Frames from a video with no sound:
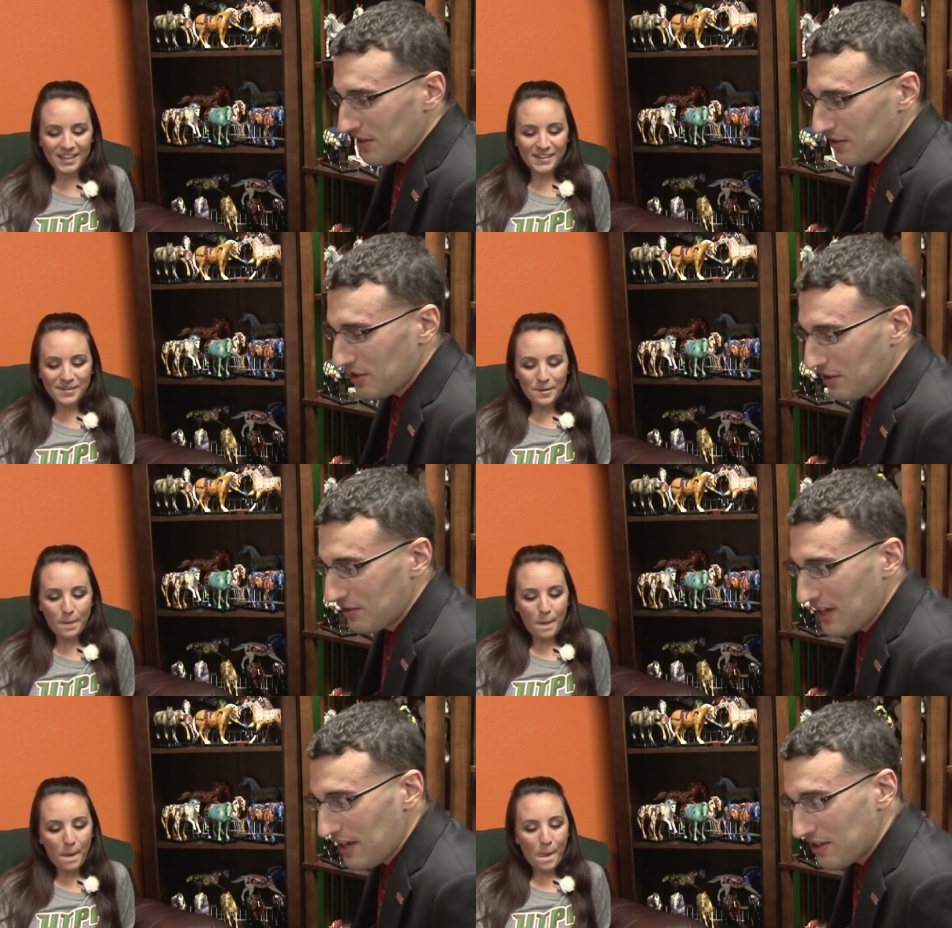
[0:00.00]
Speaker 1: So
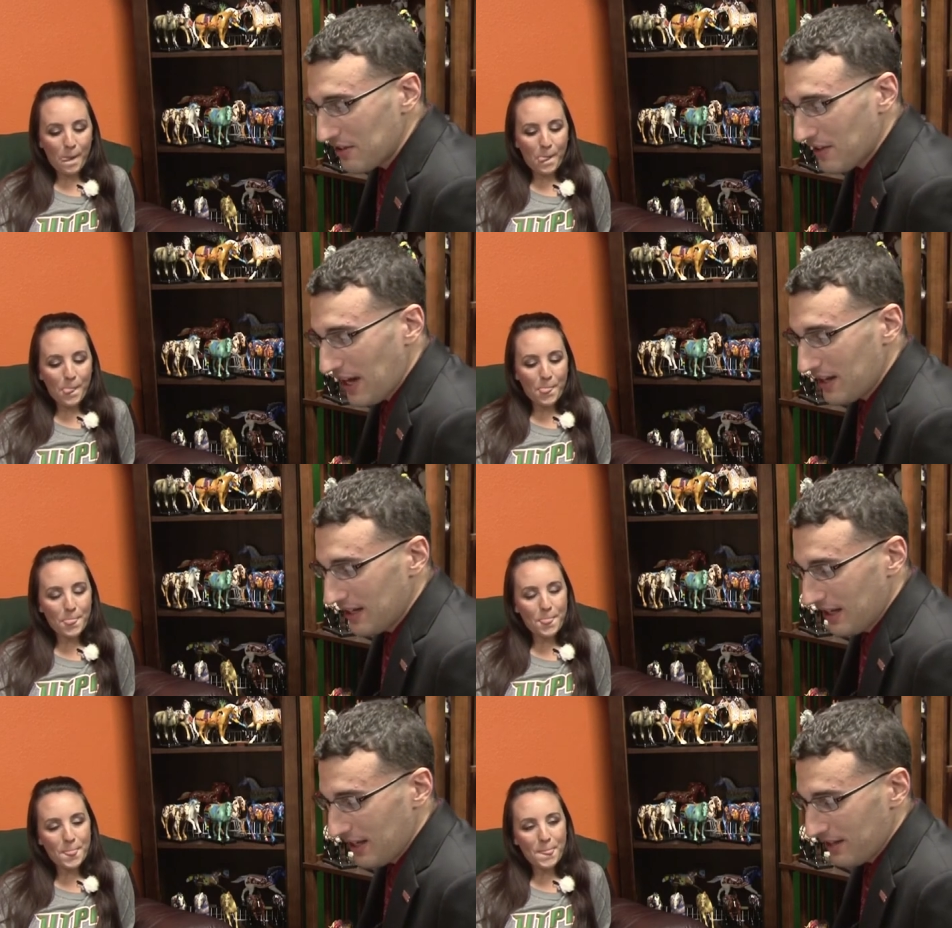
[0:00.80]
now that you've gotten
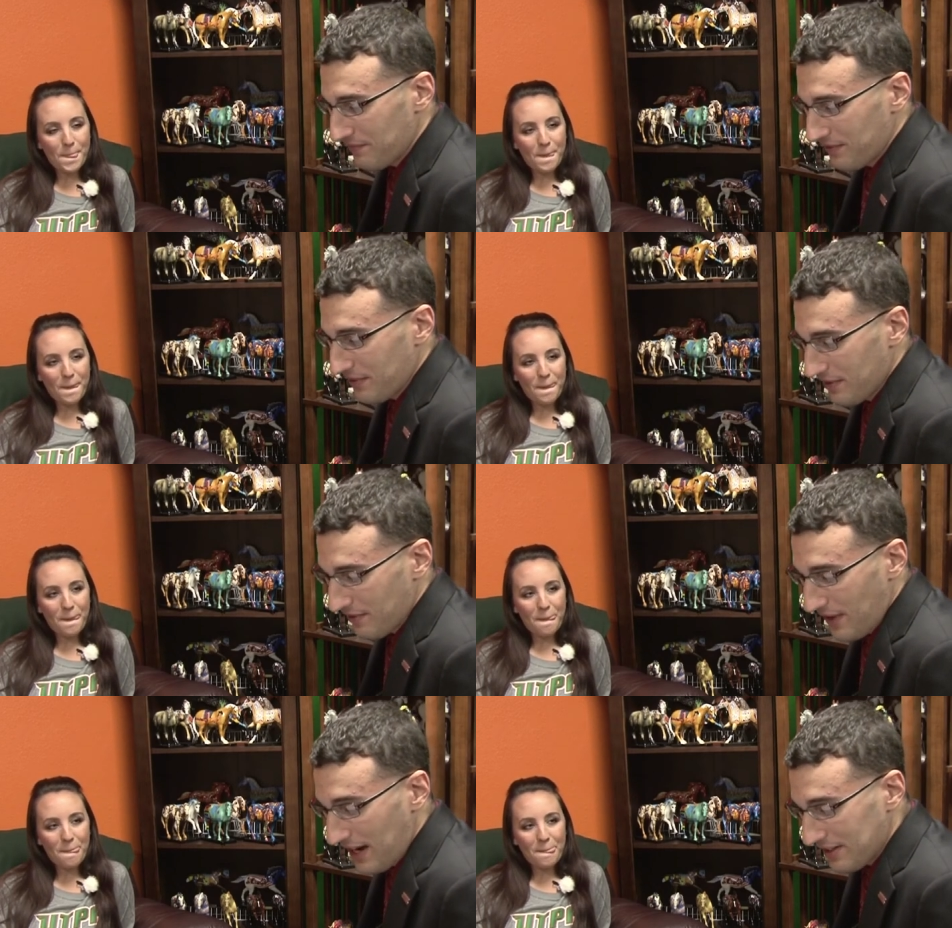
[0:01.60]
uh, the
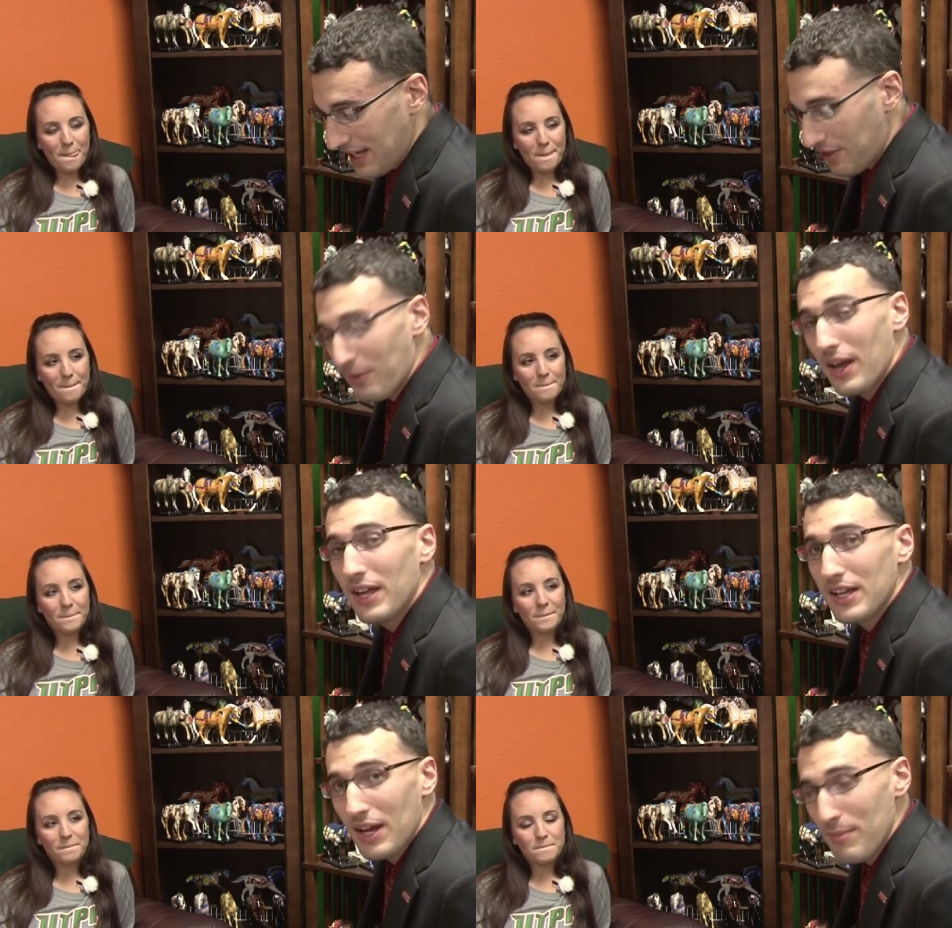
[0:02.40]
finals out of the
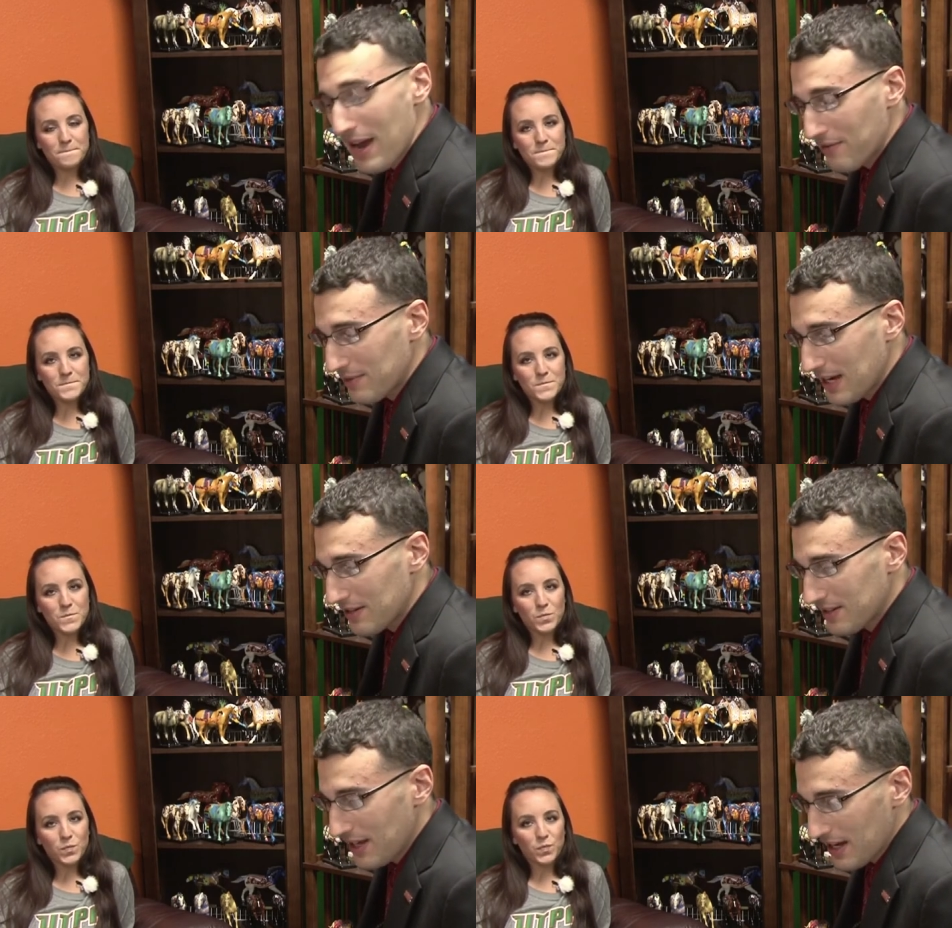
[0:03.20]
way, you come back from
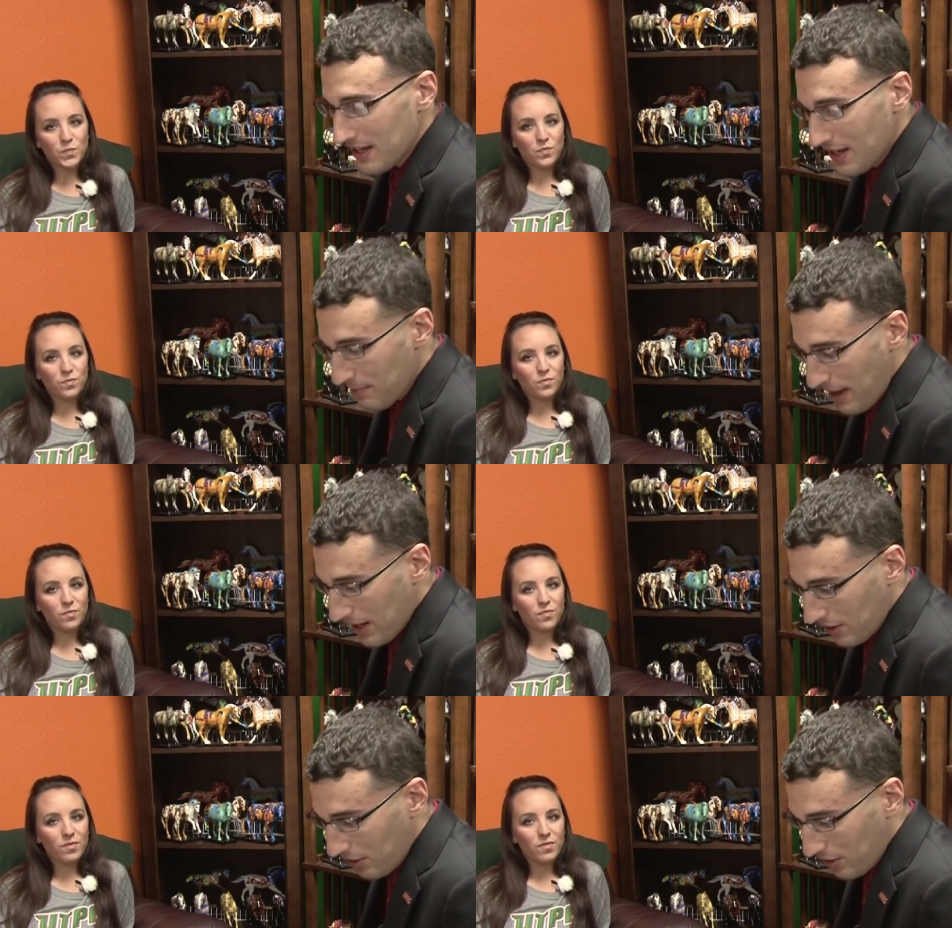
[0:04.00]
Texas Tech, you come back